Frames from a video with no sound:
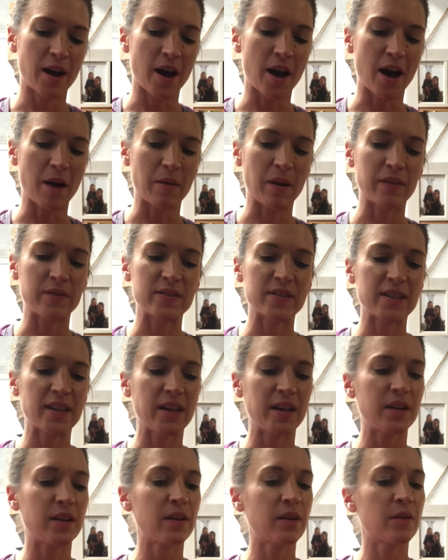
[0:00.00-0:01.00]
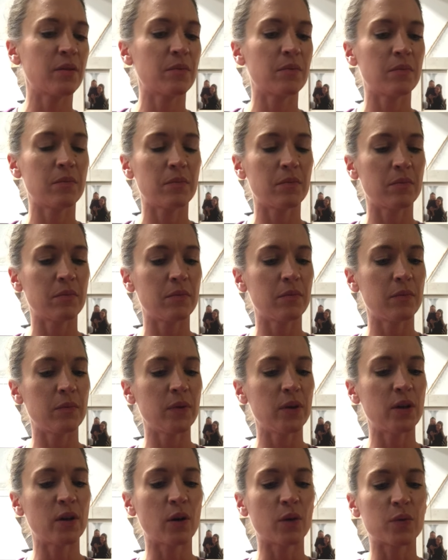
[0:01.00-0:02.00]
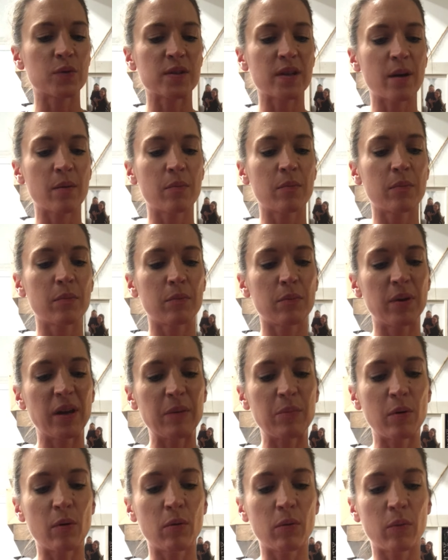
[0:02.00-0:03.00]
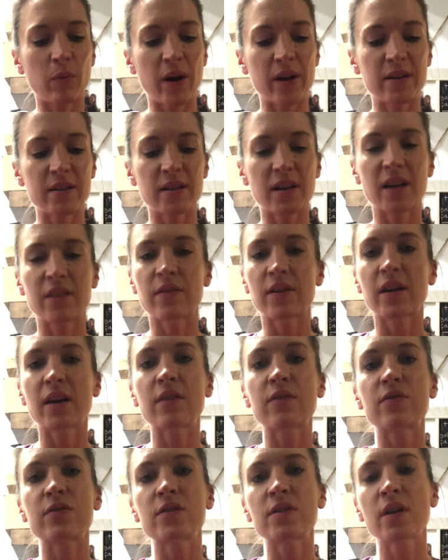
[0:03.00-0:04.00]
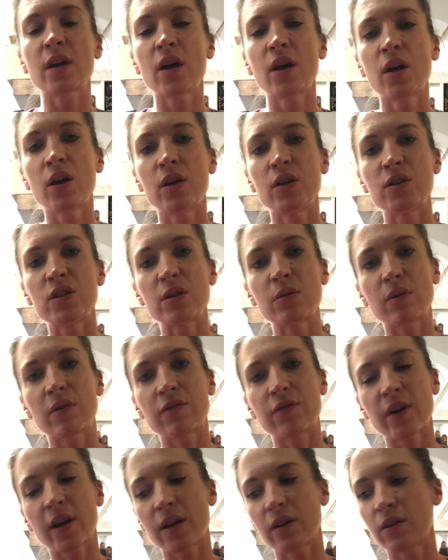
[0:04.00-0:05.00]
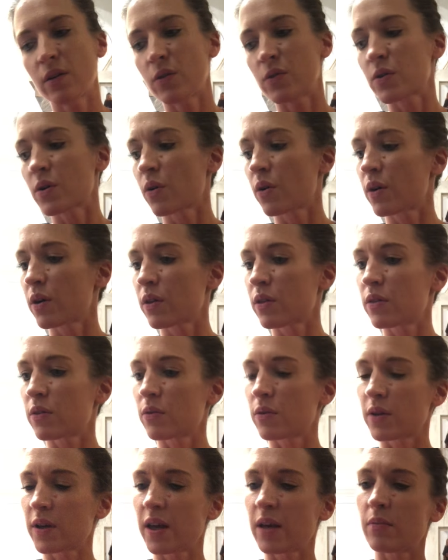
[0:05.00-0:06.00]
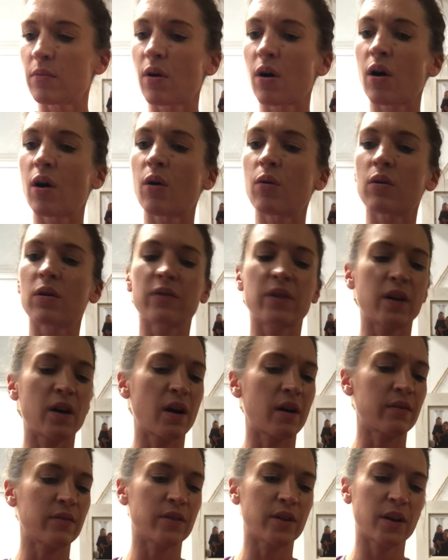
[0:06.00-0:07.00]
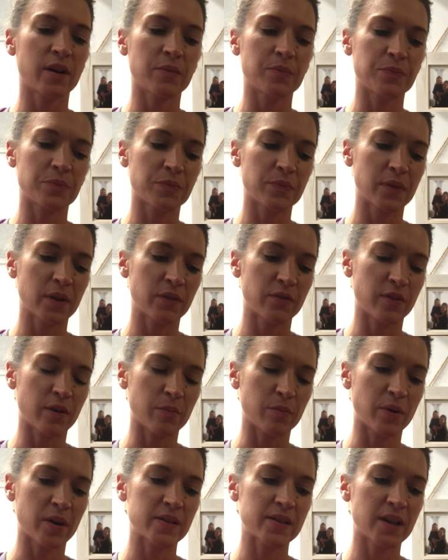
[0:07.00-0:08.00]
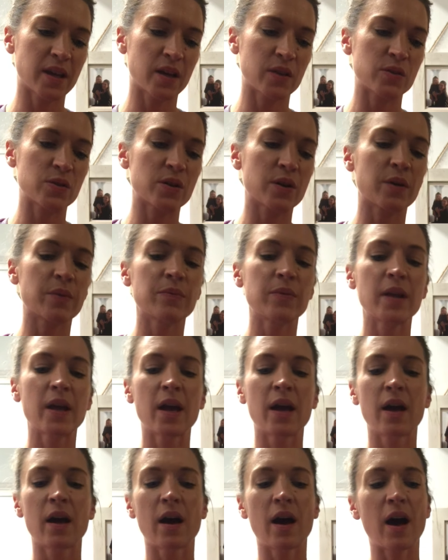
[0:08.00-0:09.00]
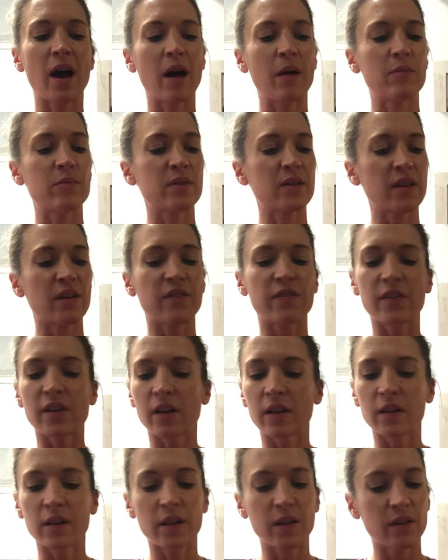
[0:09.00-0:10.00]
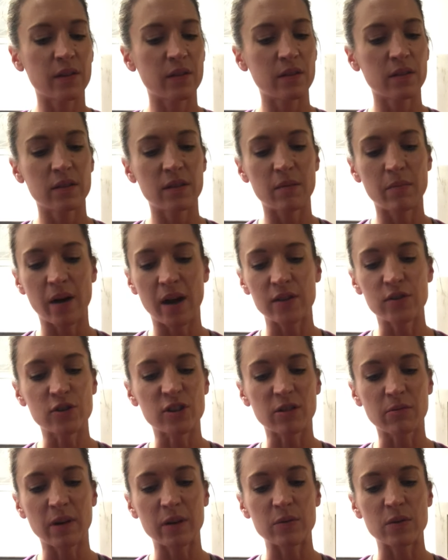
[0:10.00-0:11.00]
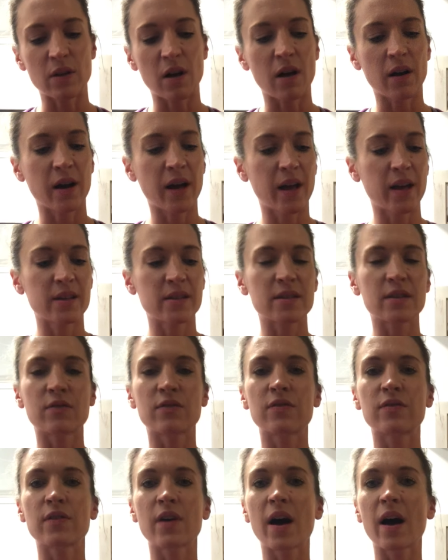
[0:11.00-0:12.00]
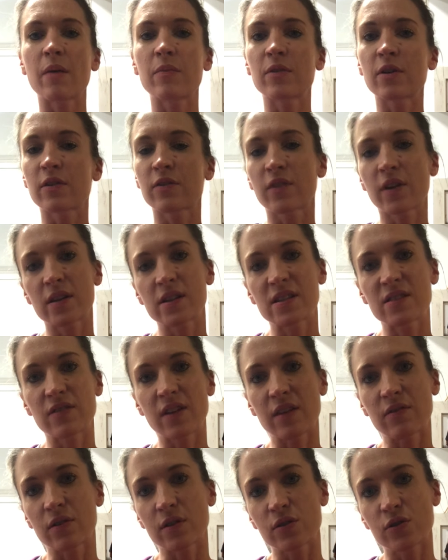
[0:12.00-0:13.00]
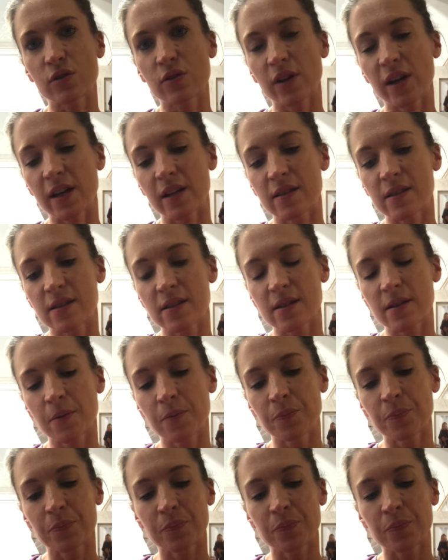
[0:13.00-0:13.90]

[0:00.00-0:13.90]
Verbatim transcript: Uh, I've seen, you know, some people want to give a gift to a friend who's going through chemo or recovering from breast cancer. Um, so they fill the modular mate with all kinds of um, their friends' favorite treats.